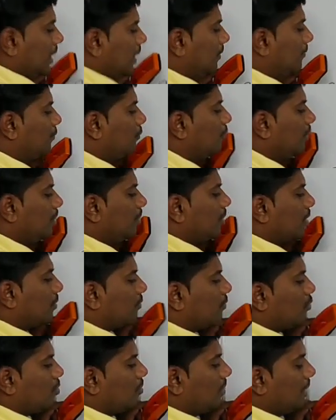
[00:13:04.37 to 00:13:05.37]
If we
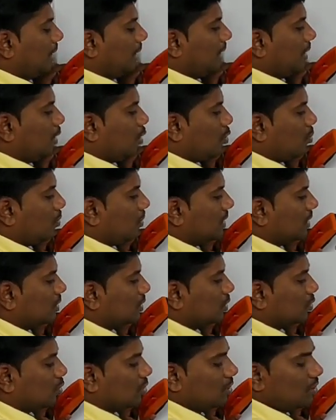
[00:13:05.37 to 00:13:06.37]
perform any
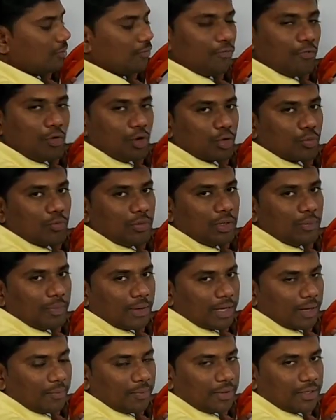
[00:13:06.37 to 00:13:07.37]
operation on formal
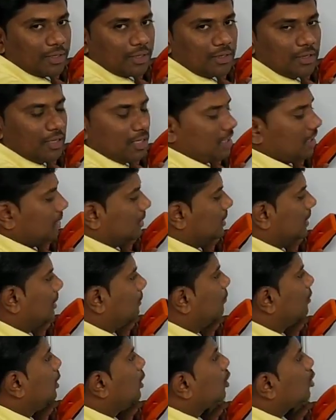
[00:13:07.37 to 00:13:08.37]
parameter, they
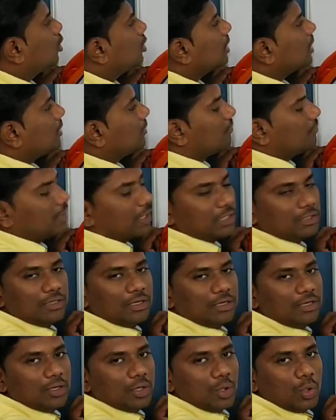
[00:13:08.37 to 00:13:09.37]
will not affect
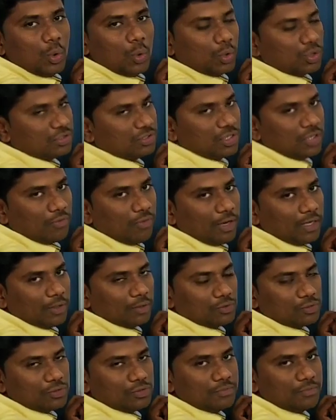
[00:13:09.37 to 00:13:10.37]
the original
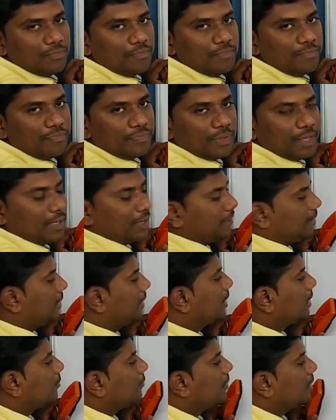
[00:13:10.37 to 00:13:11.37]
values.
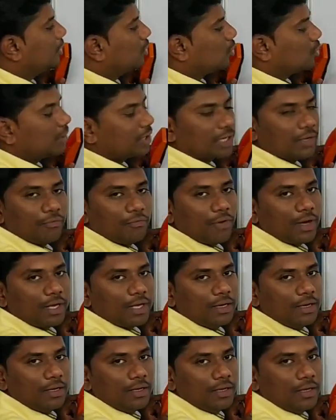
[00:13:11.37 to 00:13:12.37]
Here we don't
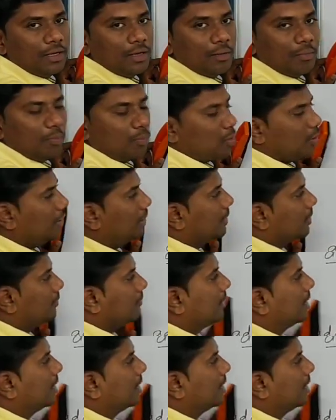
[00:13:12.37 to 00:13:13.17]
require pointer